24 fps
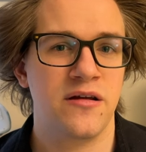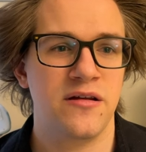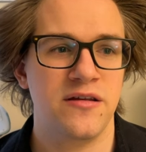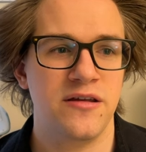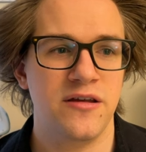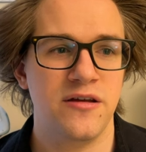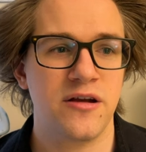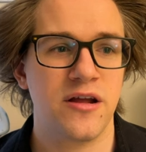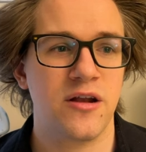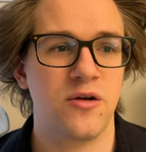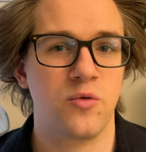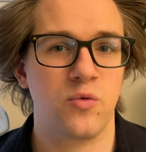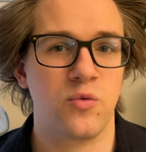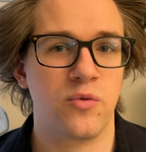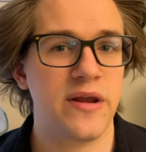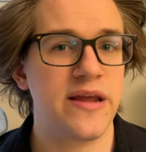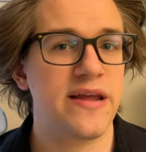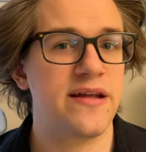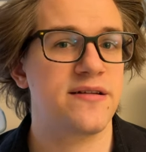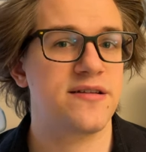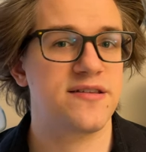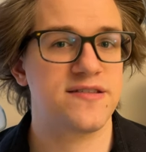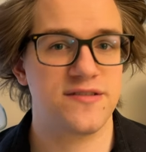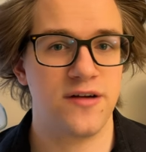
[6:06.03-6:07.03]
You can
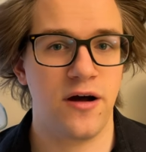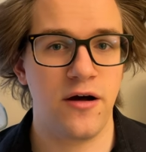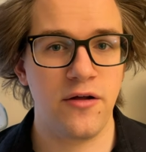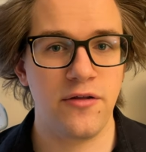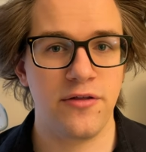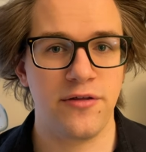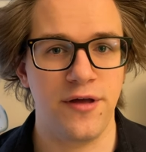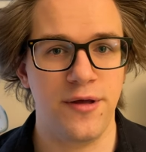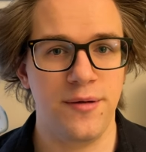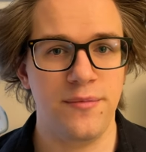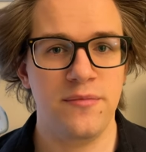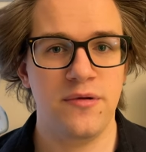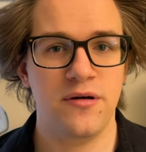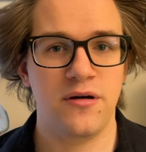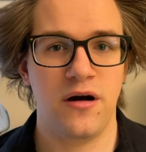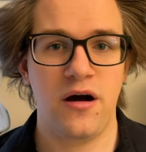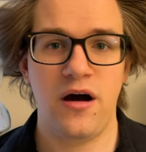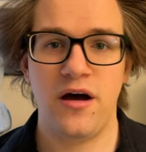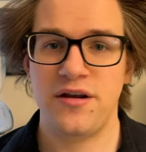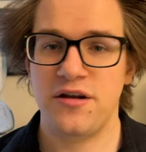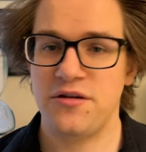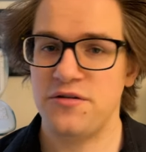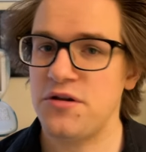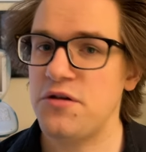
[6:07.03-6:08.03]
reinstall them
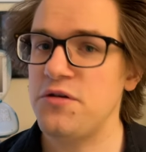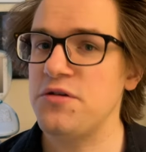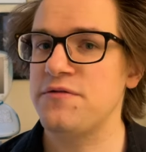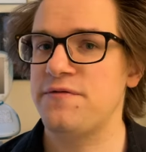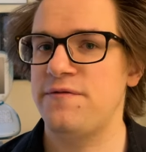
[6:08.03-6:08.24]
on an old